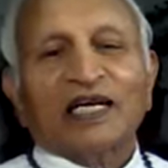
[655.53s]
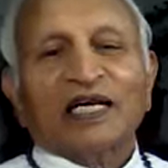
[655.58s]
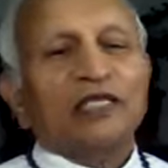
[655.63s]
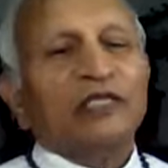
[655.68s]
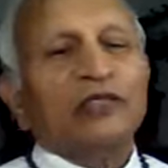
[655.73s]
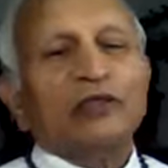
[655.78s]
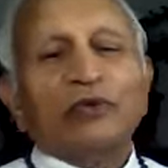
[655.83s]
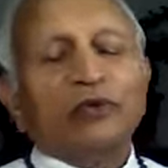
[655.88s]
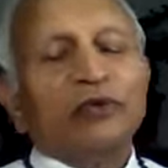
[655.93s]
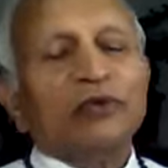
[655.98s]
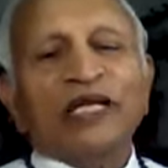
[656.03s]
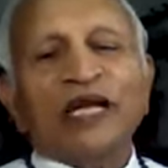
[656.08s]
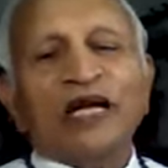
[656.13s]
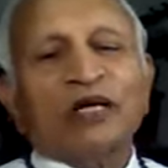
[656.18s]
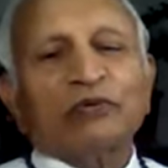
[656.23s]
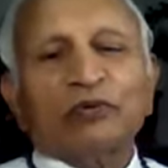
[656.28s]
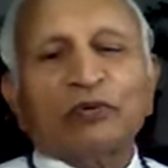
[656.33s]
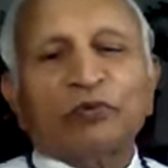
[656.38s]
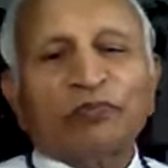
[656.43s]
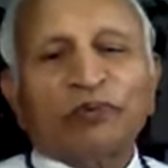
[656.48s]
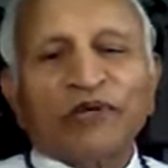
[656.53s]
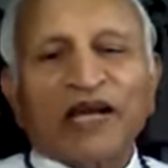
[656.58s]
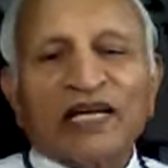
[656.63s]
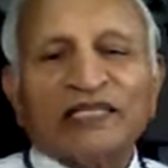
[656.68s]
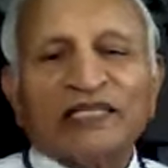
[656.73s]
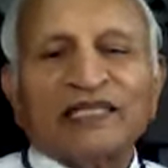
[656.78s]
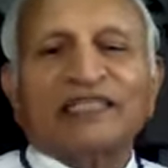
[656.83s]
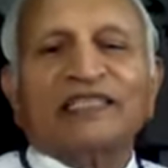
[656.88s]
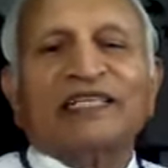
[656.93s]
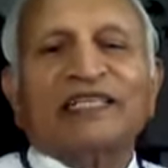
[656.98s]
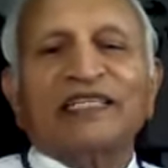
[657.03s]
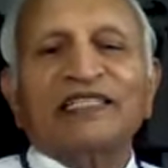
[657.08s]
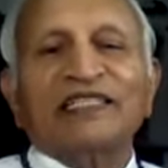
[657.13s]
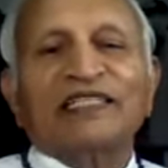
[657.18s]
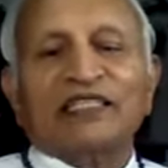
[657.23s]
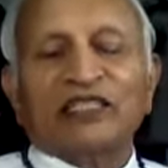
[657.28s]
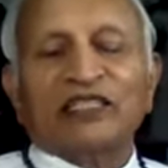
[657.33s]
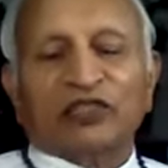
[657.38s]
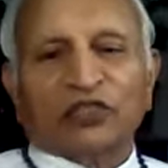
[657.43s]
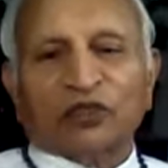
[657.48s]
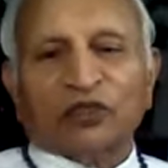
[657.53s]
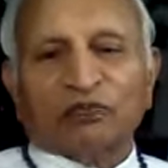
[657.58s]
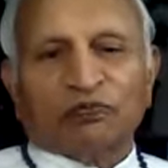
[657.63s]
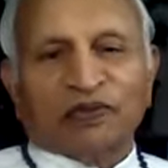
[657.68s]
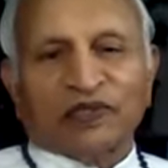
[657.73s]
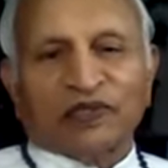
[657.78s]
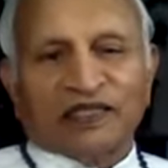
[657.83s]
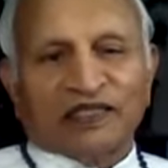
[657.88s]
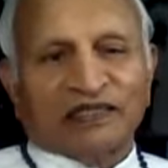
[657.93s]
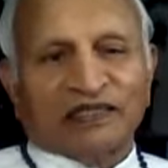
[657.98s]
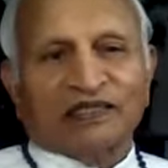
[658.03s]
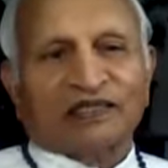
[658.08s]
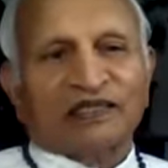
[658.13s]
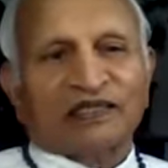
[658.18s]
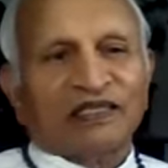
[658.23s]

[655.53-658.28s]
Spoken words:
You don't have to practice any discipline.